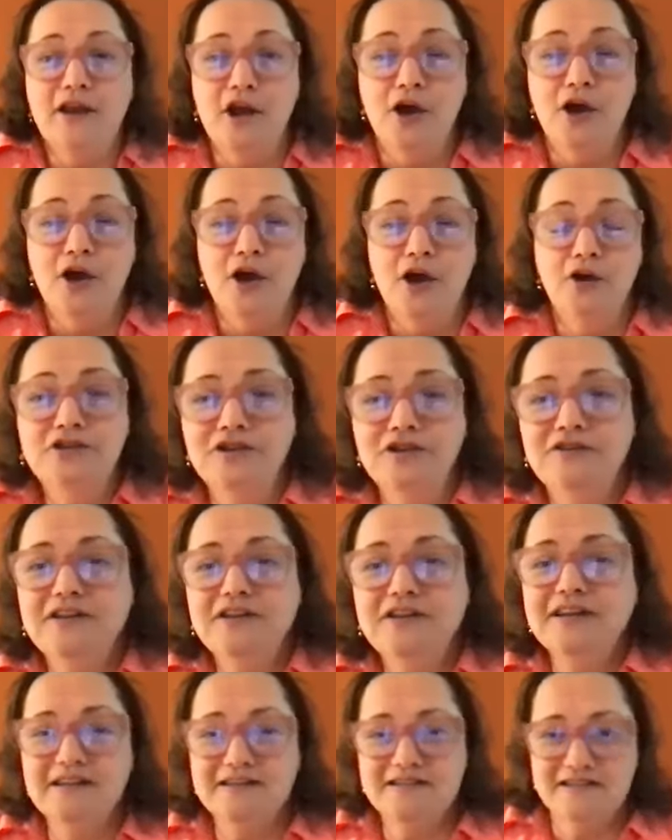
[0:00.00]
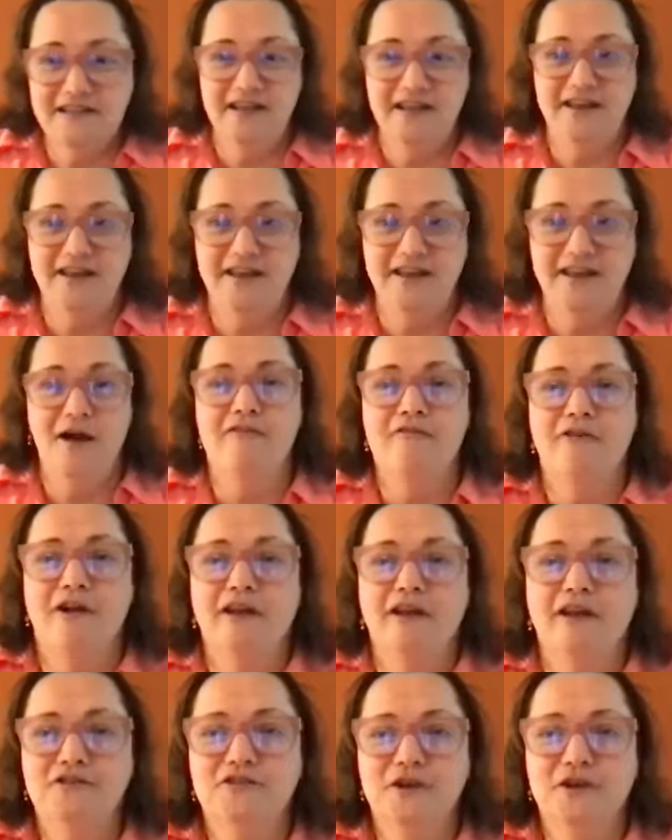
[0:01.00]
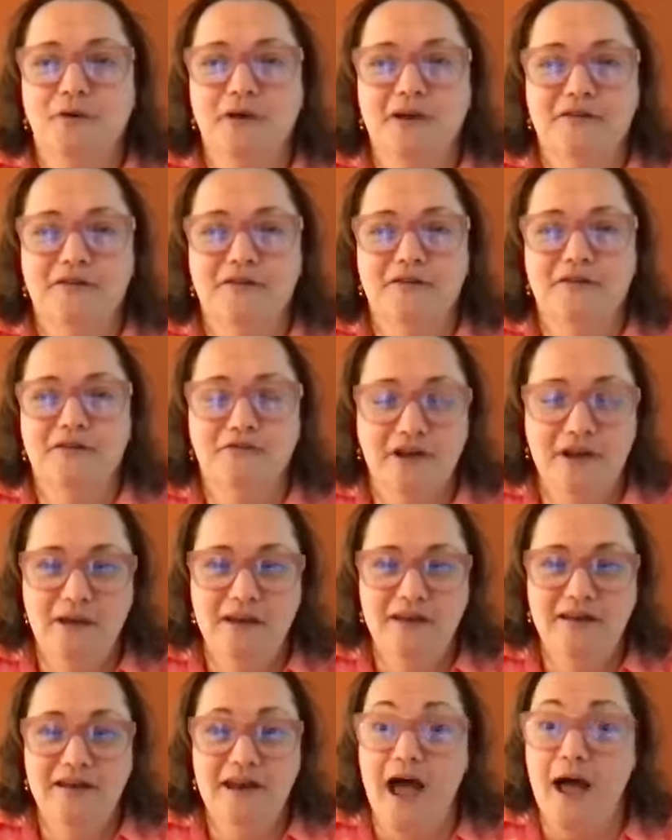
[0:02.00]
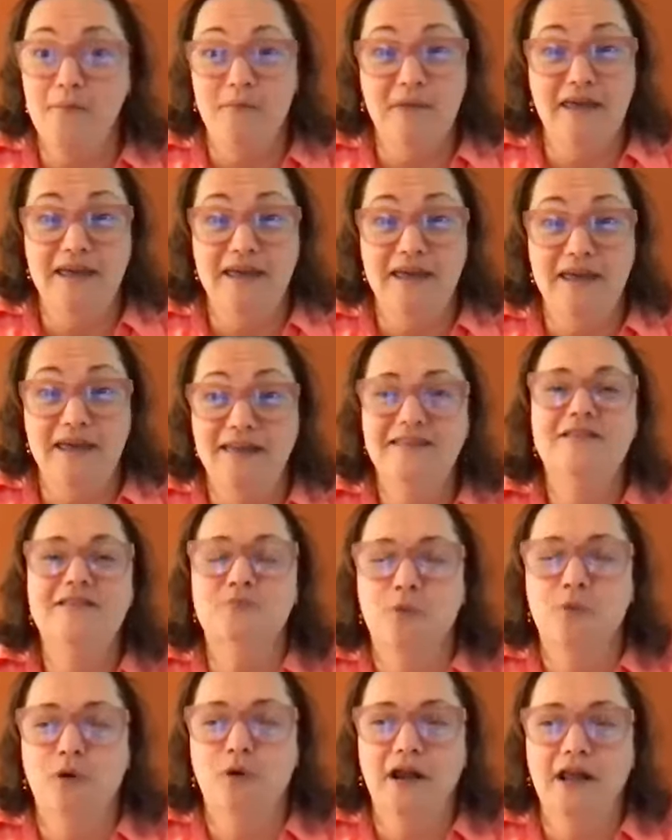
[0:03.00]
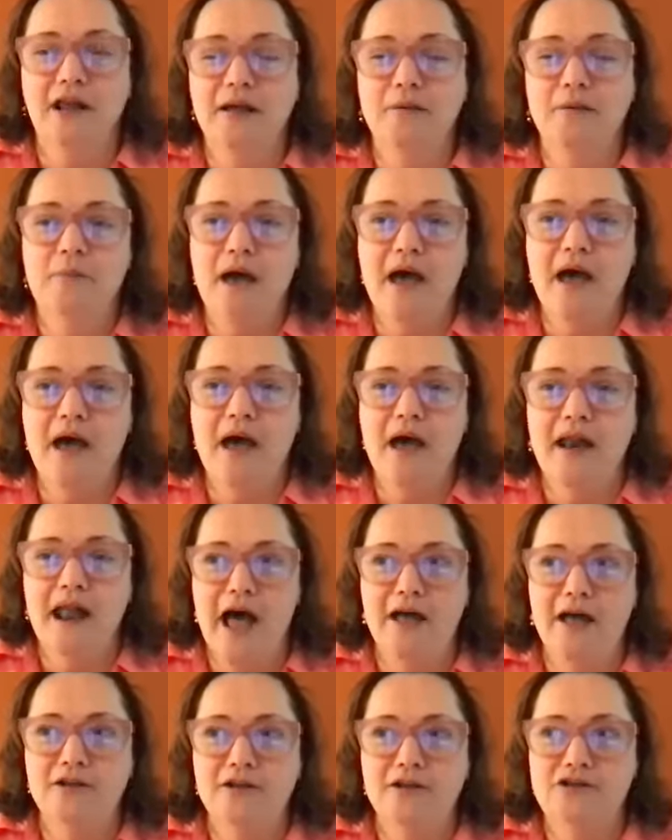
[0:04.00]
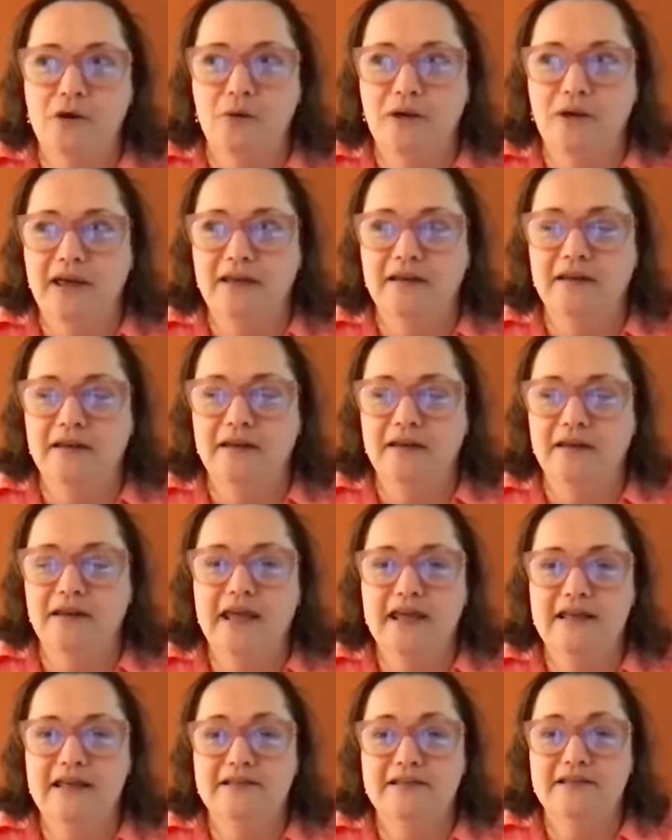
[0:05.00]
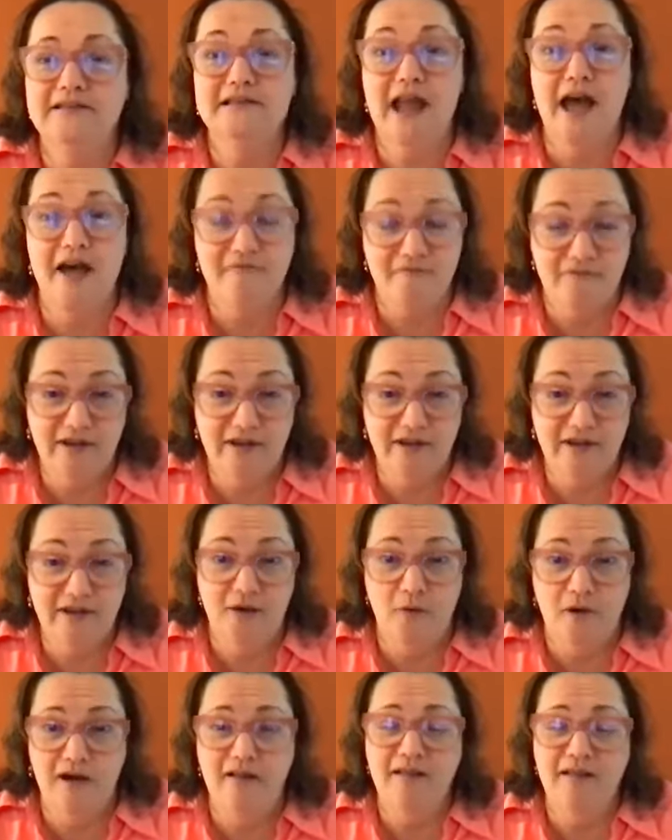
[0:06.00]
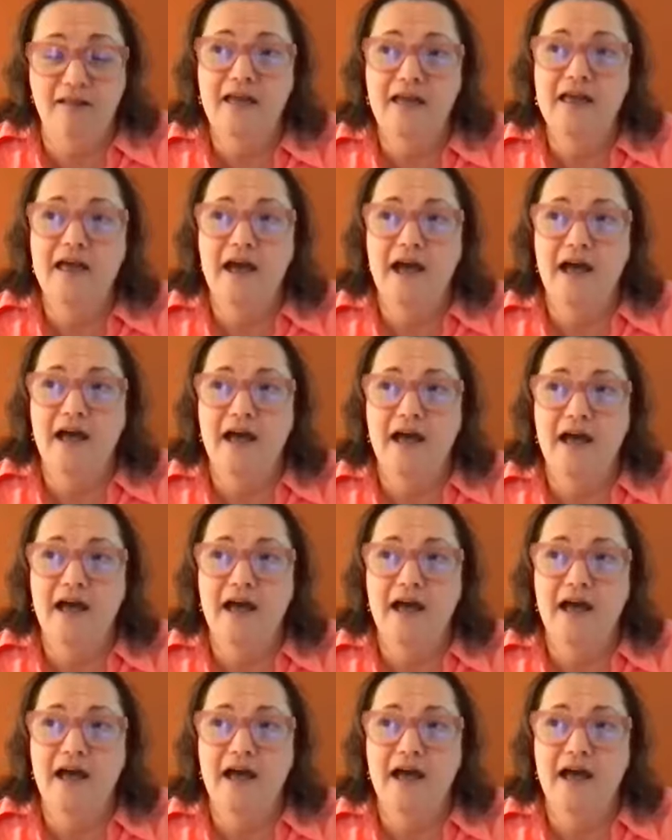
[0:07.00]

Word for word: I know you tuned in to see our friend Joanne Freeman, not me this morning, but uh, Joanne is not feeling well.